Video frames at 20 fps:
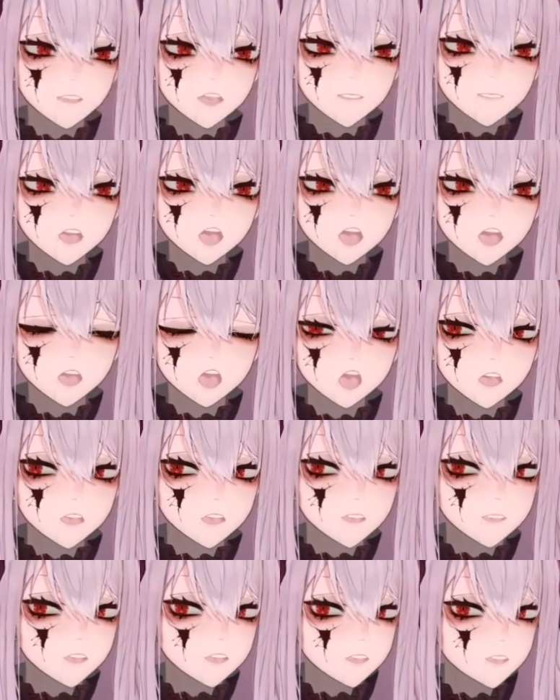definitely not
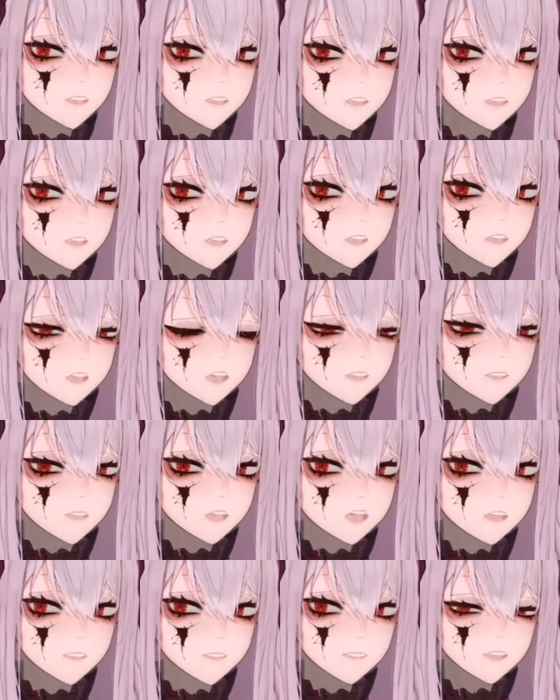the real Joel.
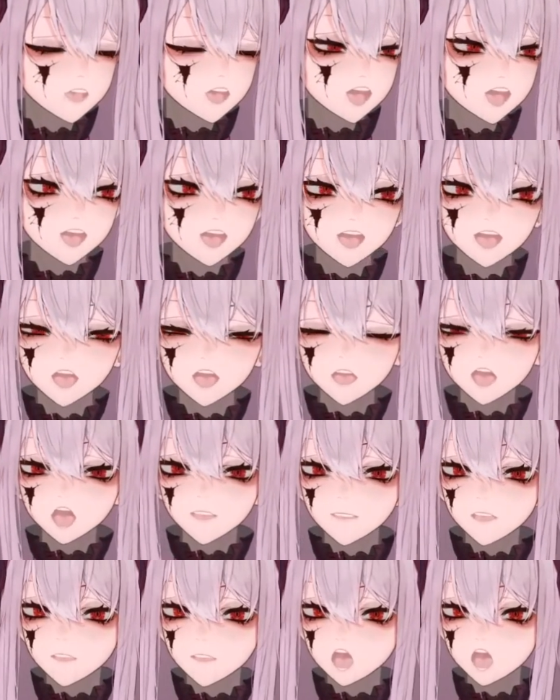What the fuck? You
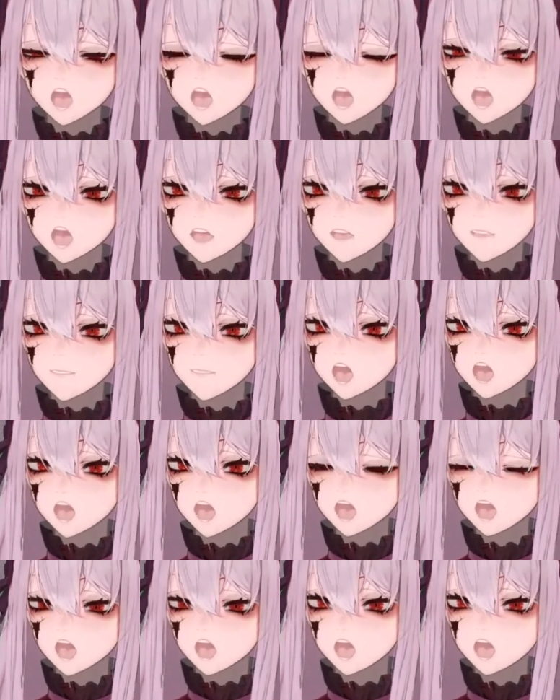guys have been
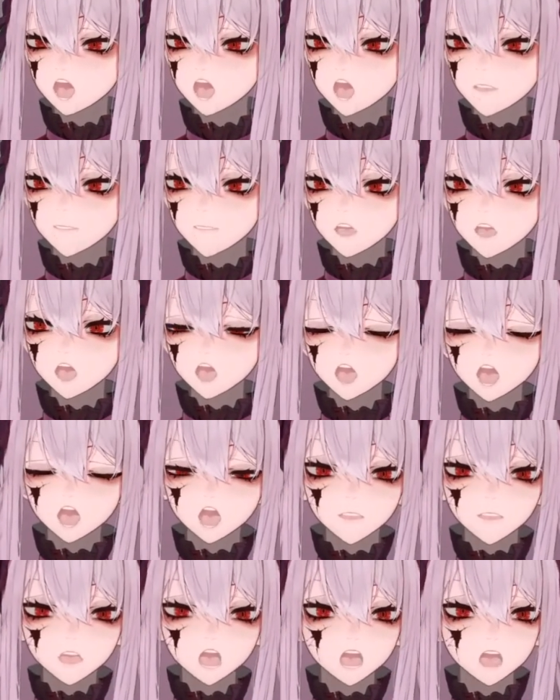saying that I'm like
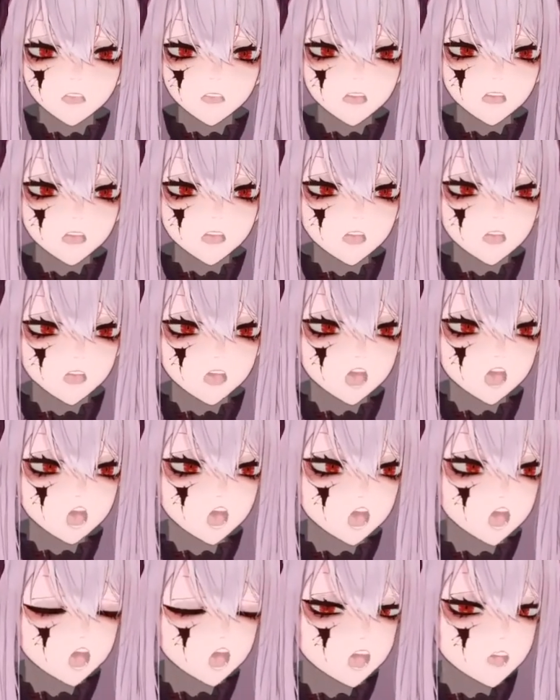I'm not Joel.
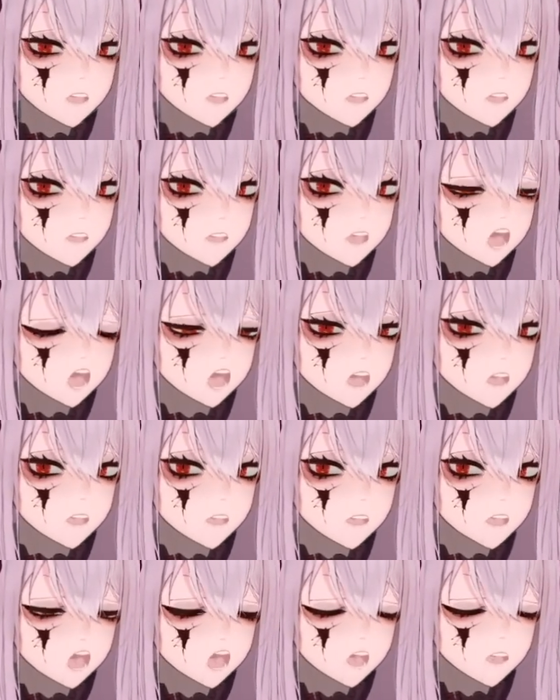I don't I don't
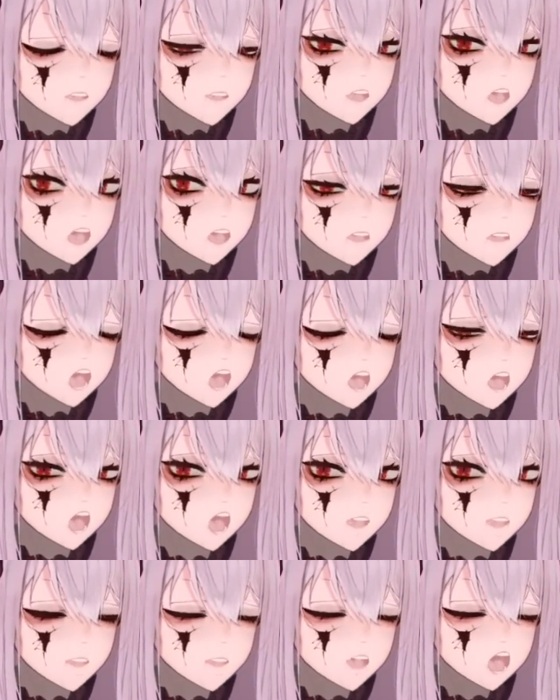know how to feel about it
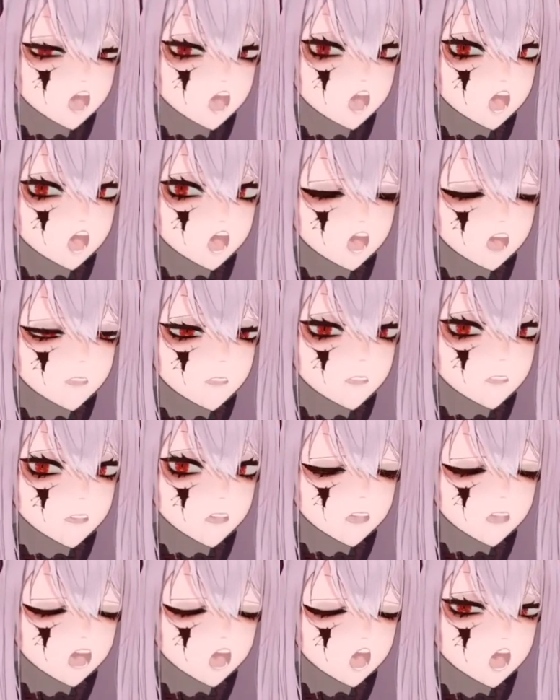because I am
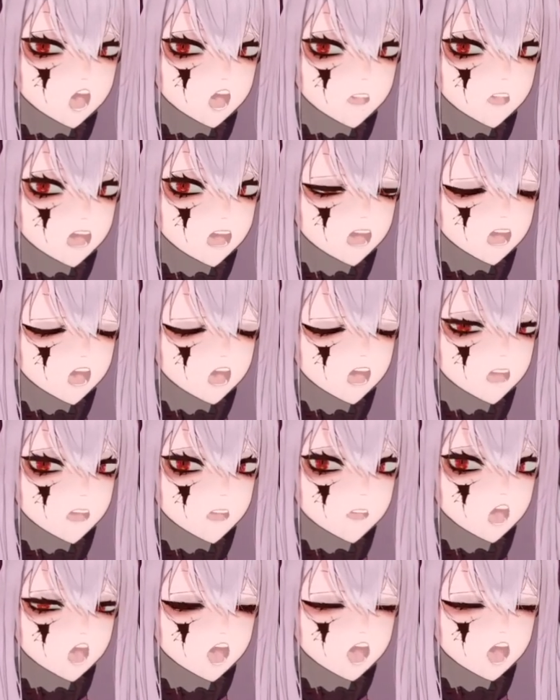Joel. I woke up
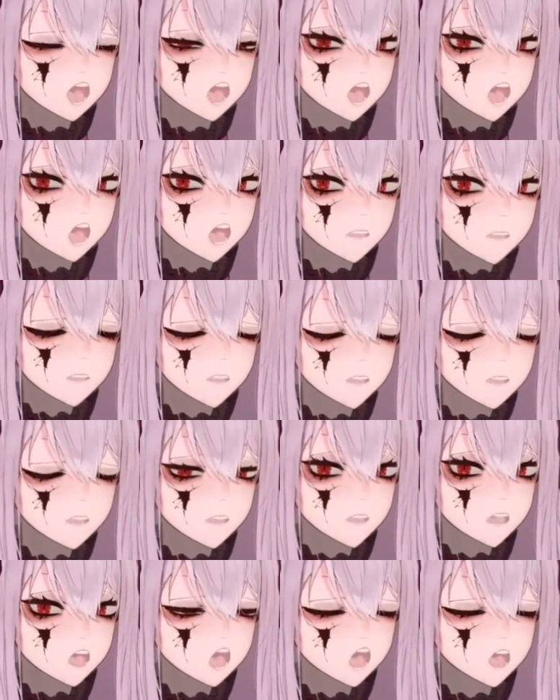and I am
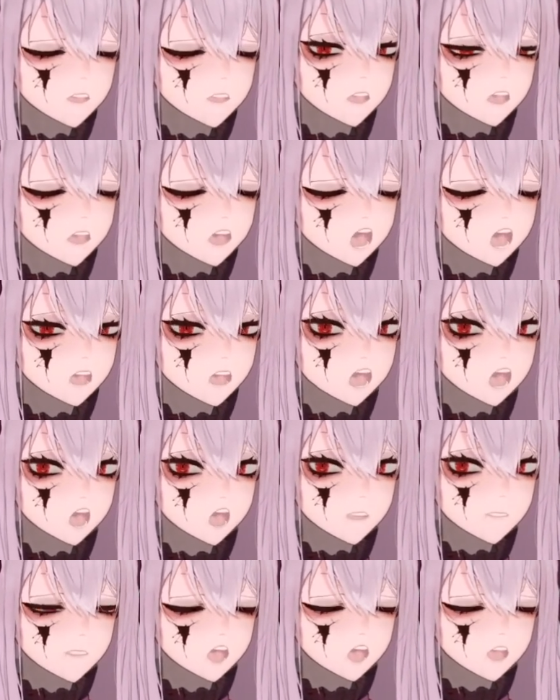Joel. I I look
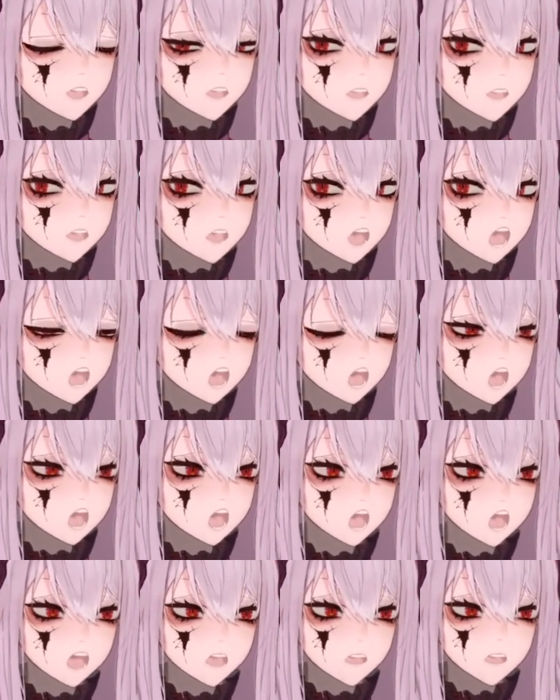at the mirror.
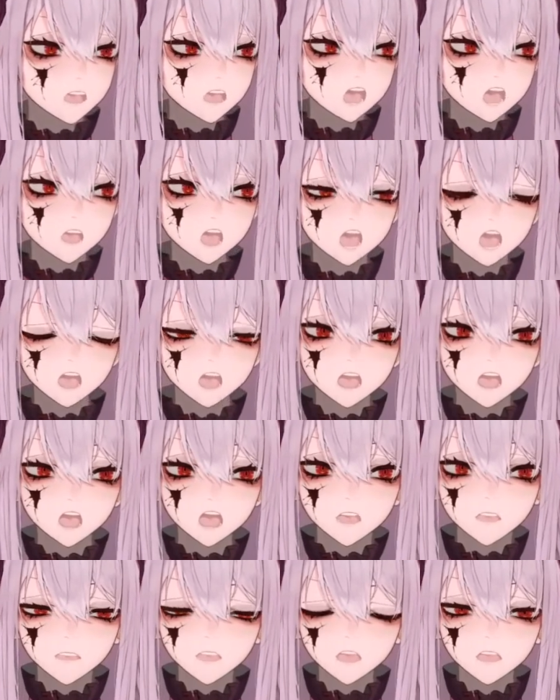I I look at I look
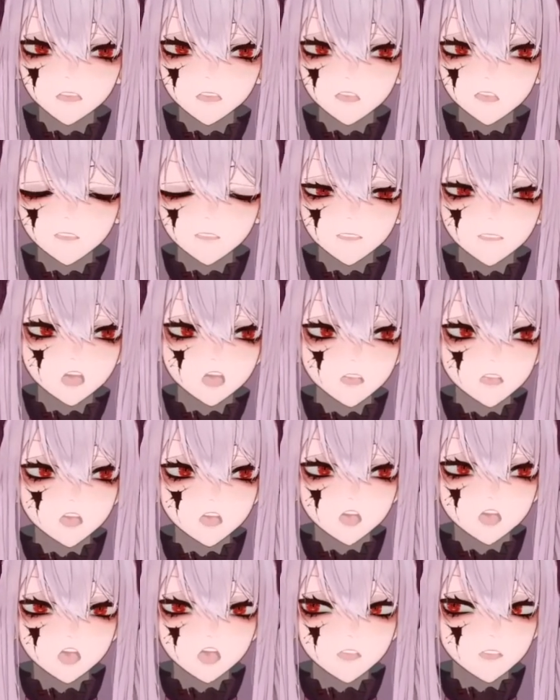at my boobs, give
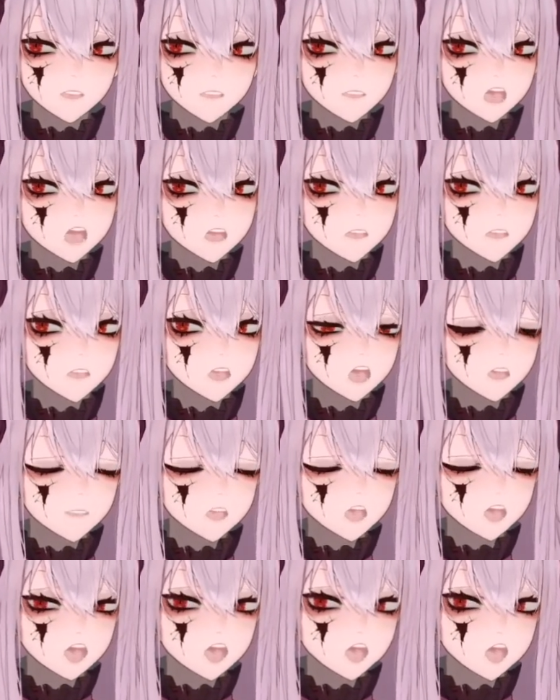them a little fondle here
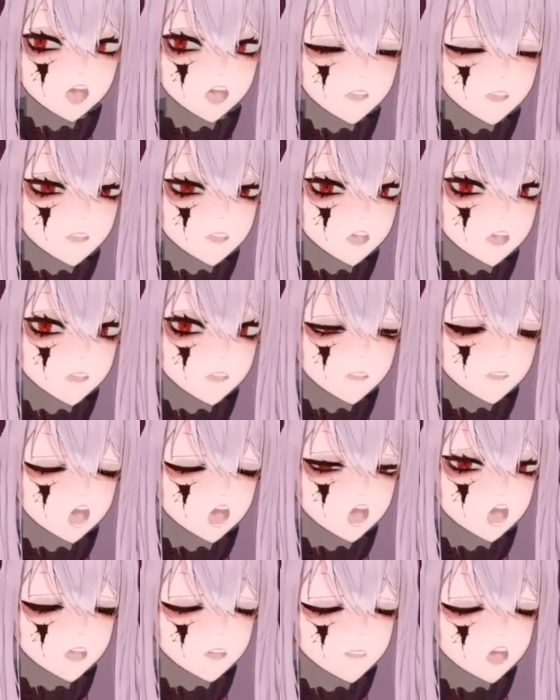and there, and it's still me
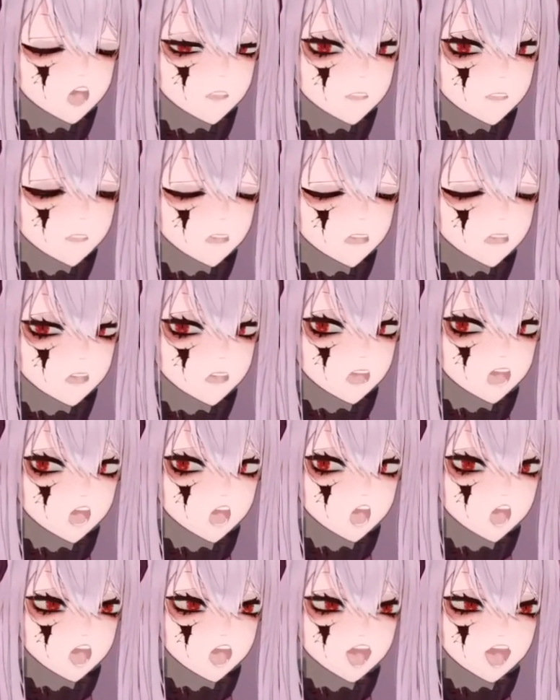because I'm Joel.
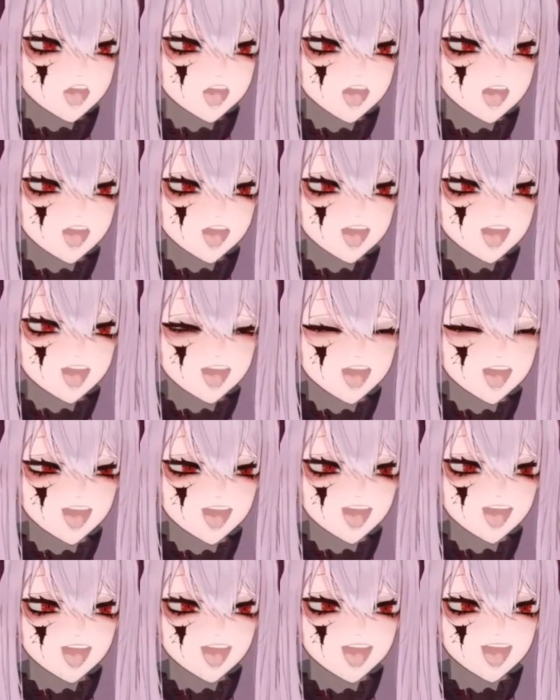And then
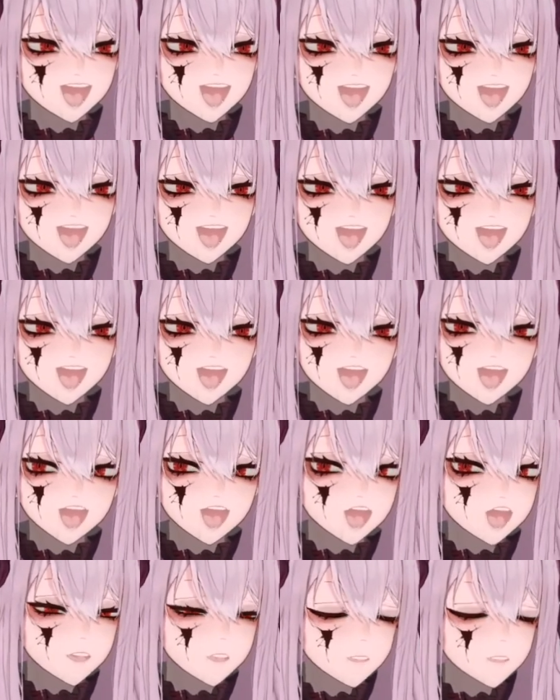and then I and
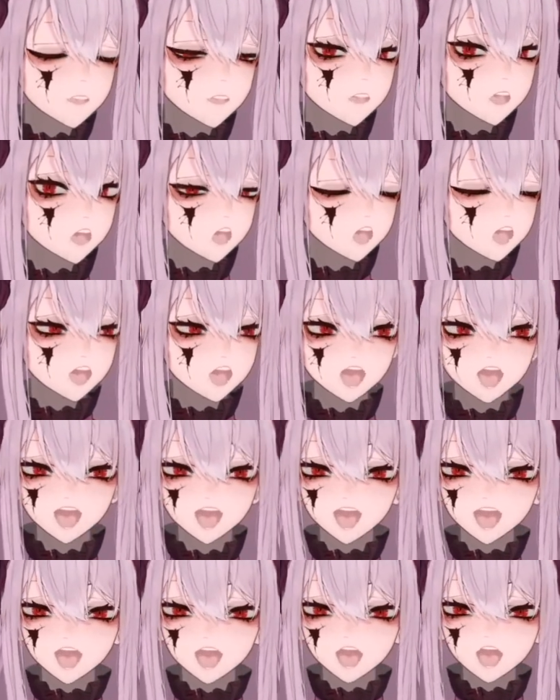what is this shit?
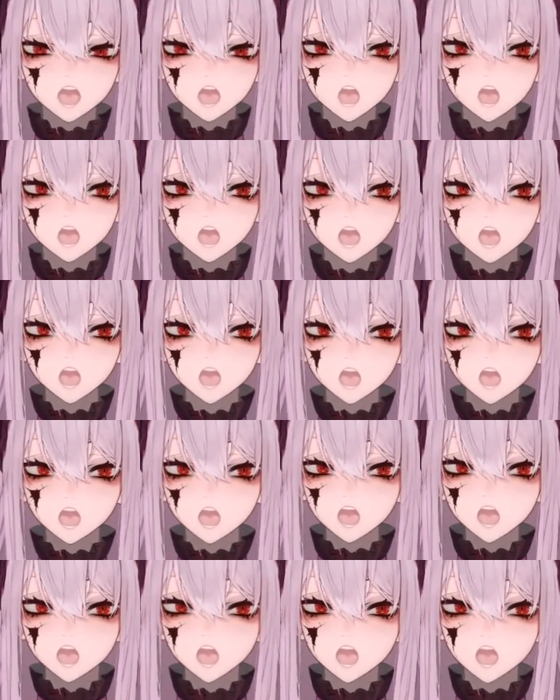
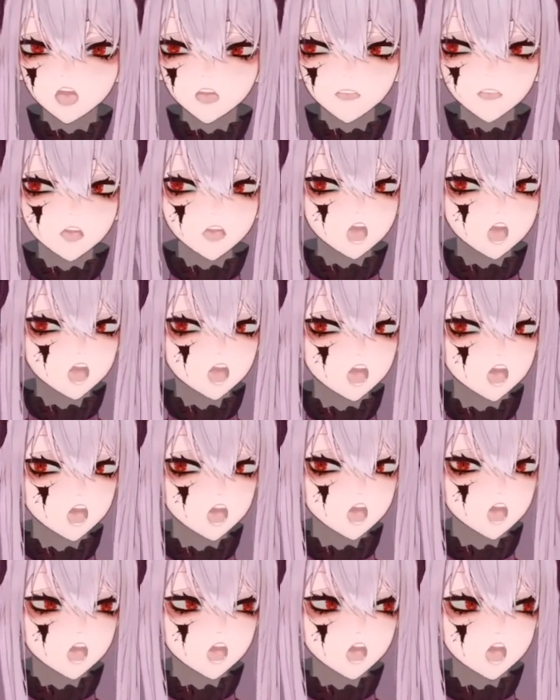A second no, uh, time.
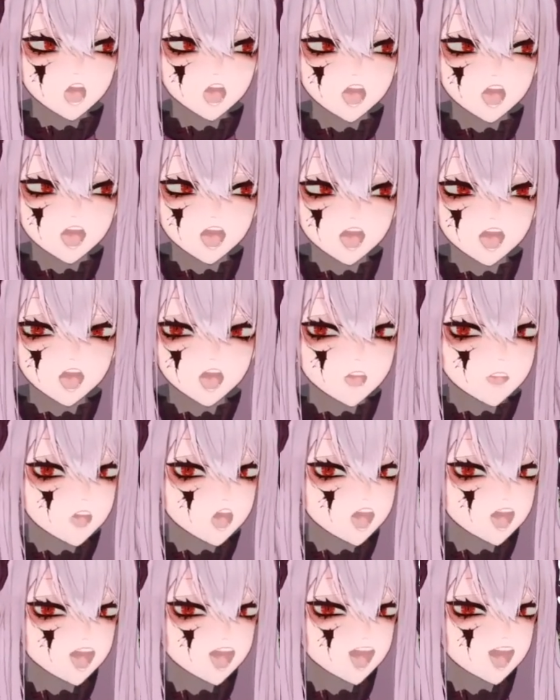Uh,
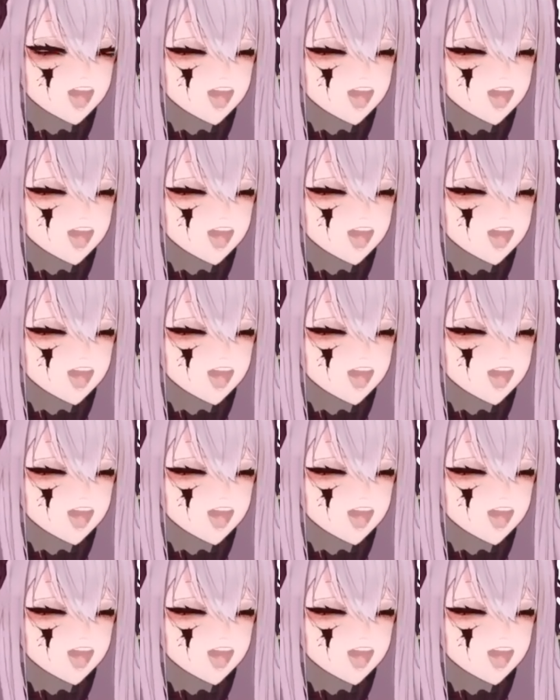but,